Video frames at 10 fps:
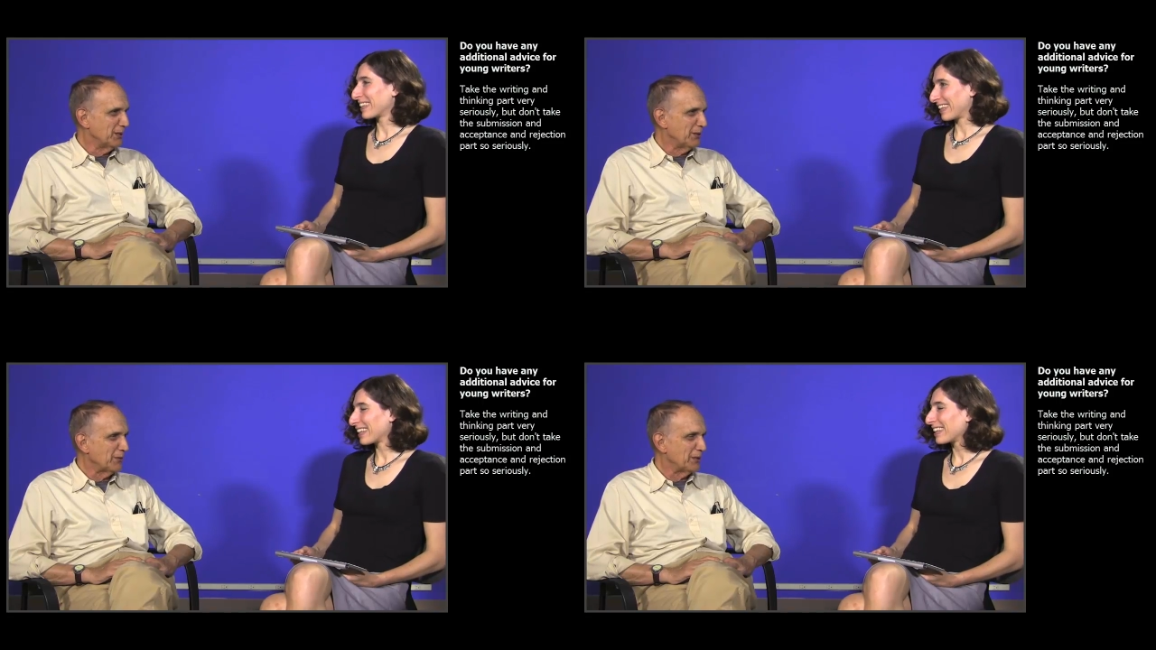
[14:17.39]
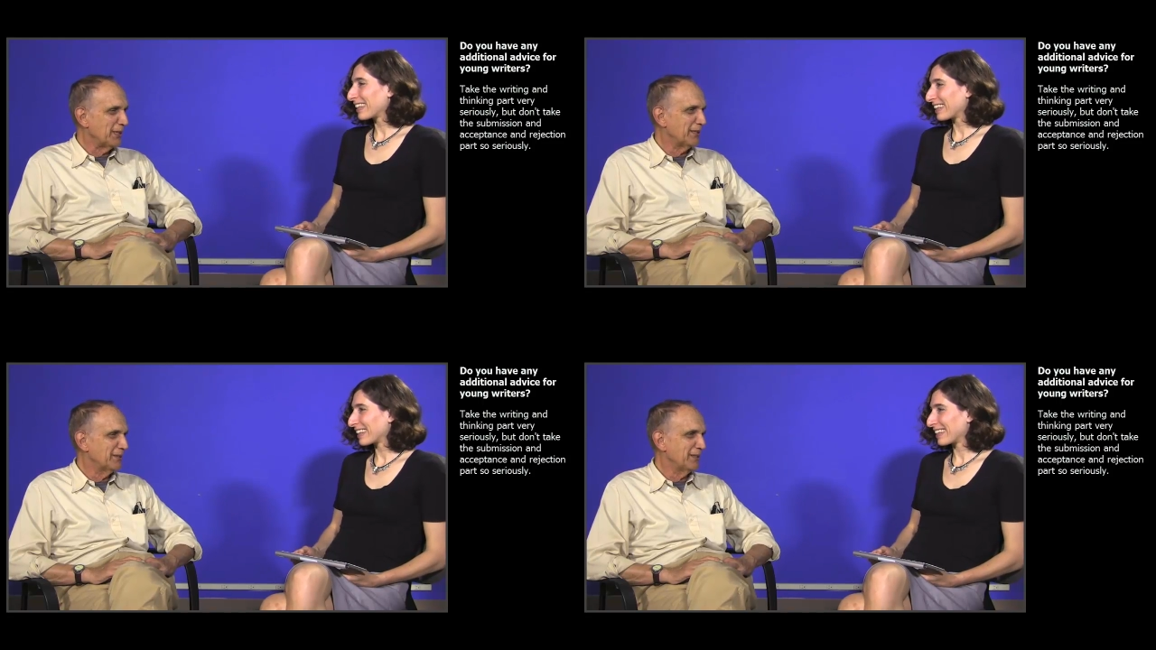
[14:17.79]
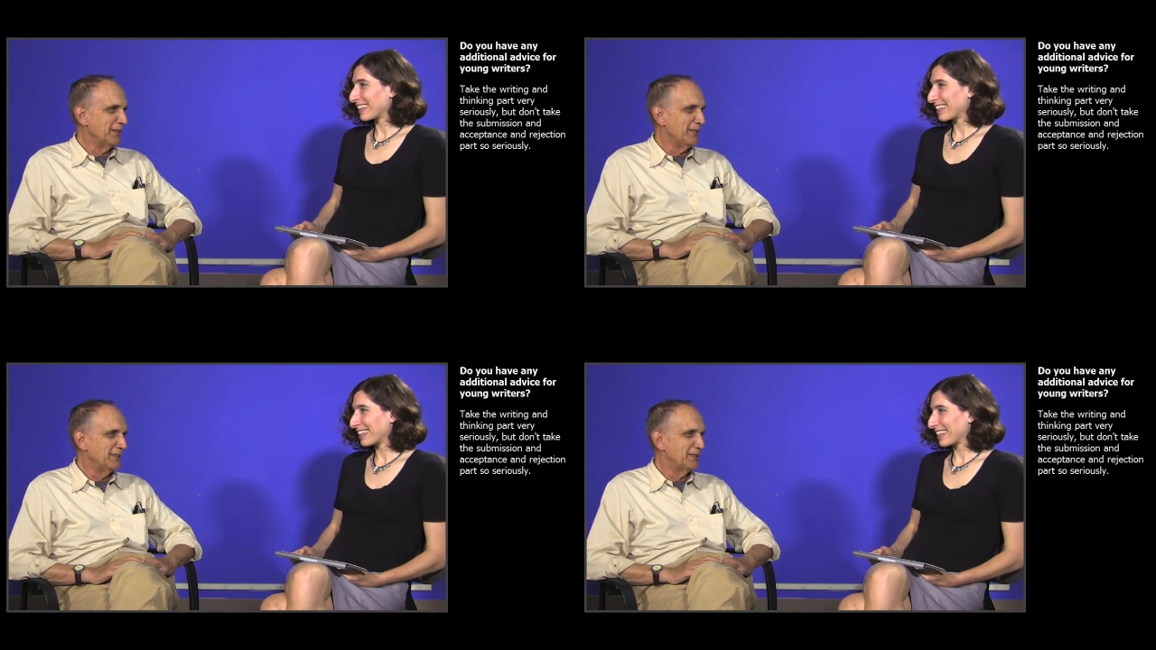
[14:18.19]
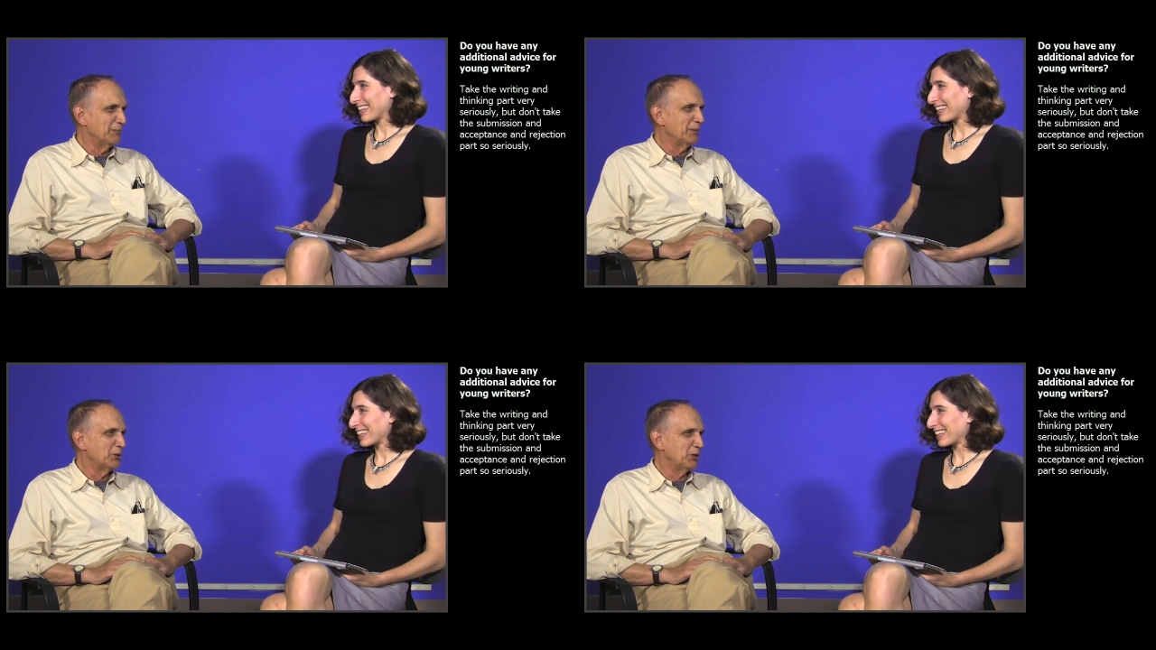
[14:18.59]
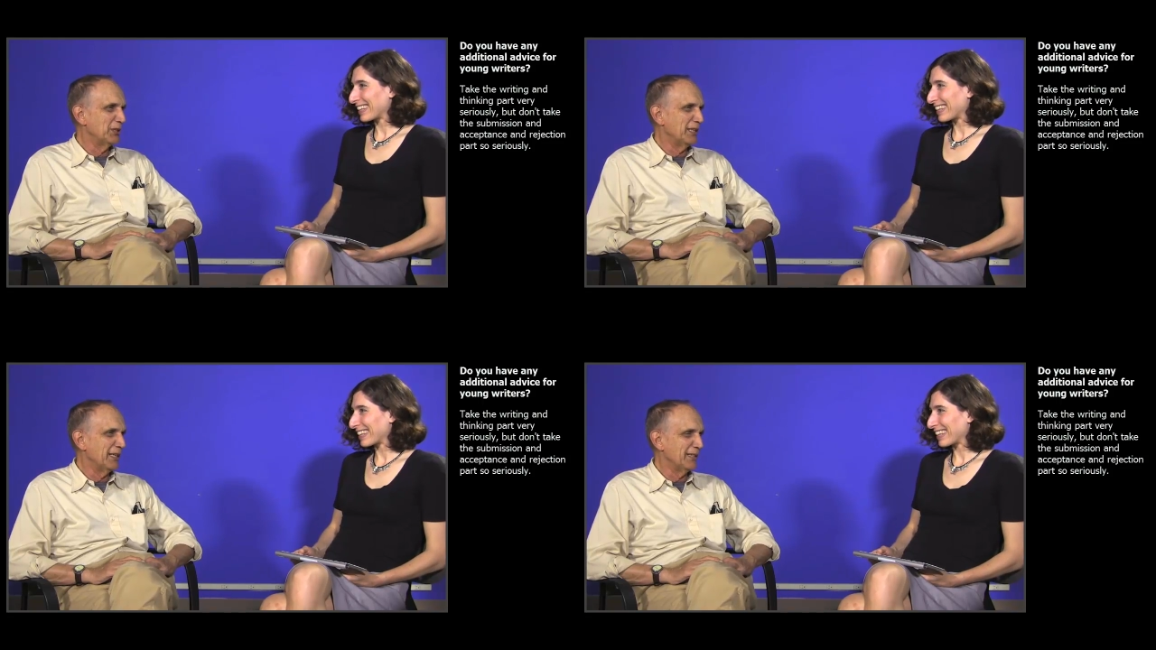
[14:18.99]
Speaker 1: Don't take the
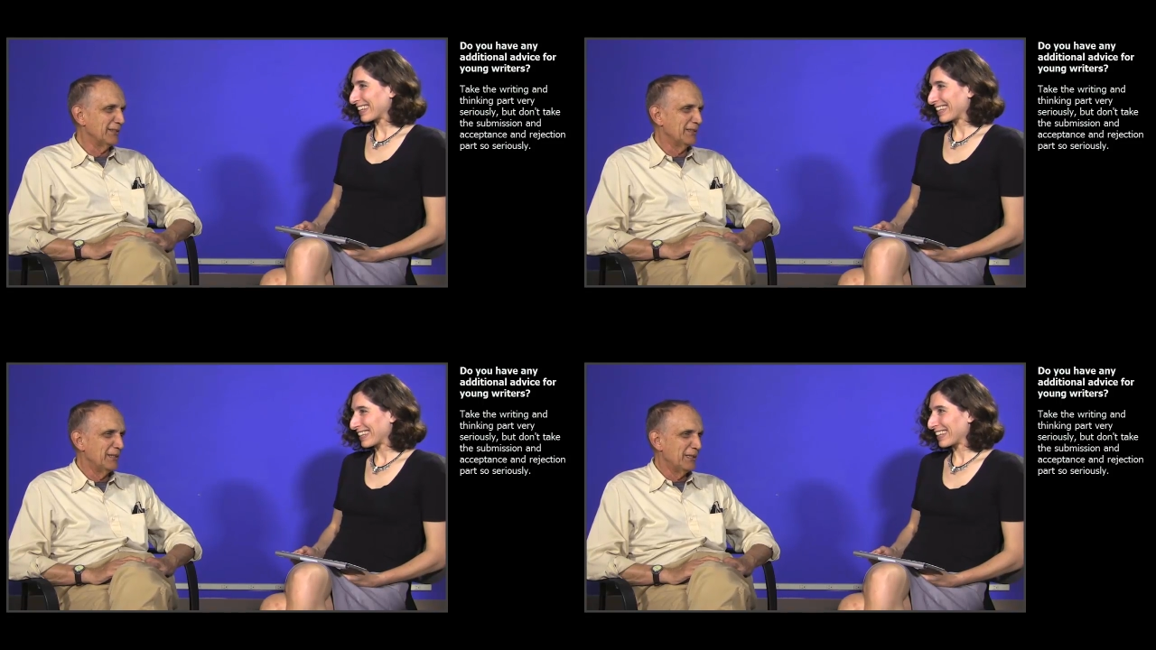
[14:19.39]
submission and